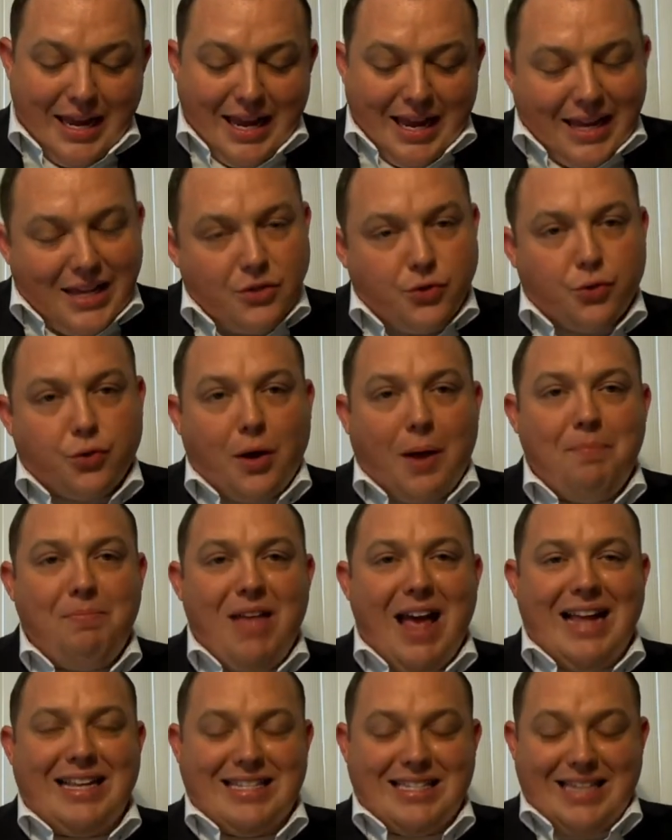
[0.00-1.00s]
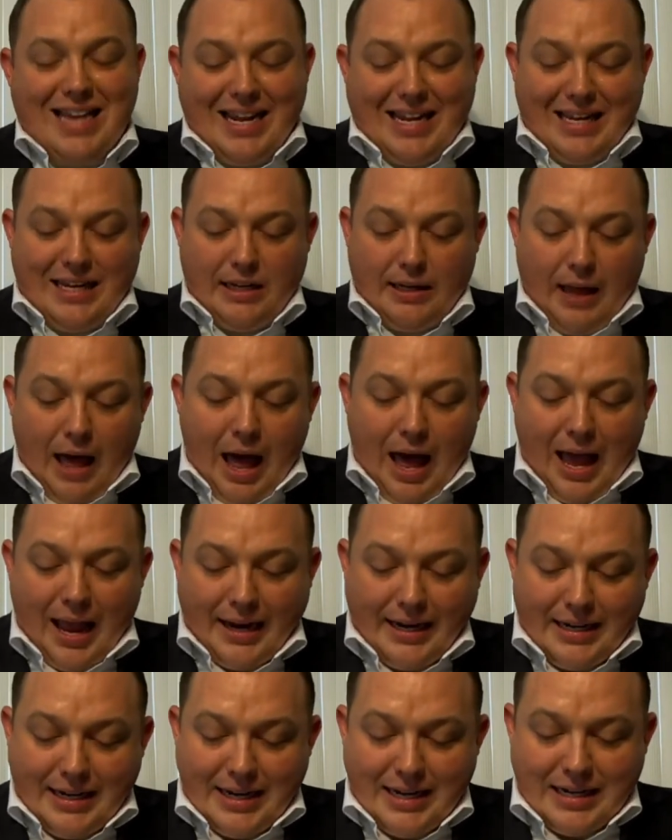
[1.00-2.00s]
is from that second
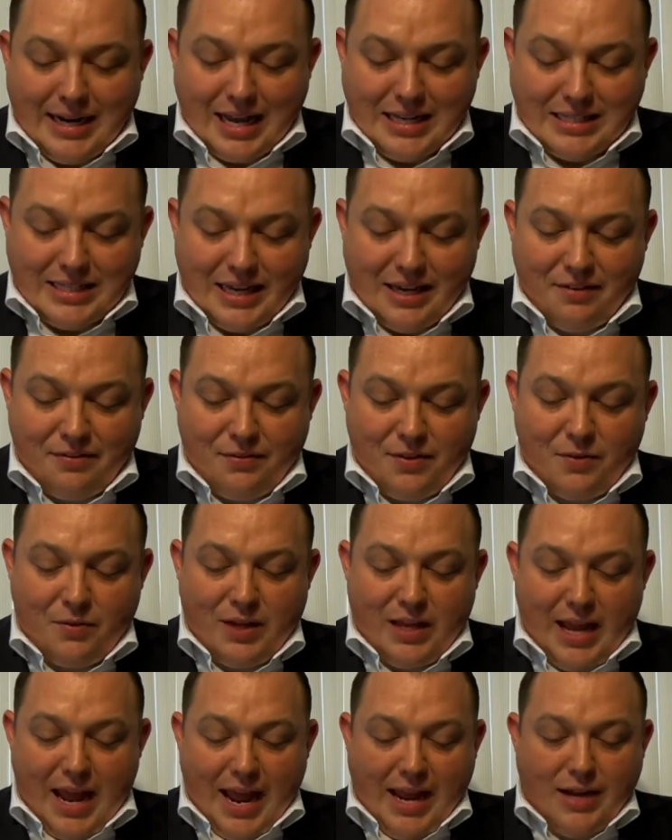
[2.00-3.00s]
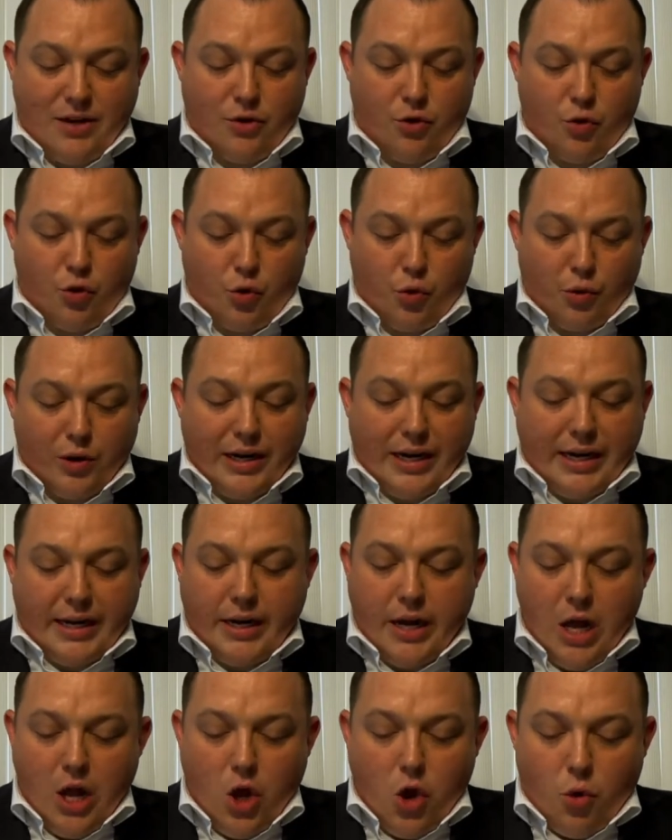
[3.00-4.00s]
line in Isaiah 58 and 3,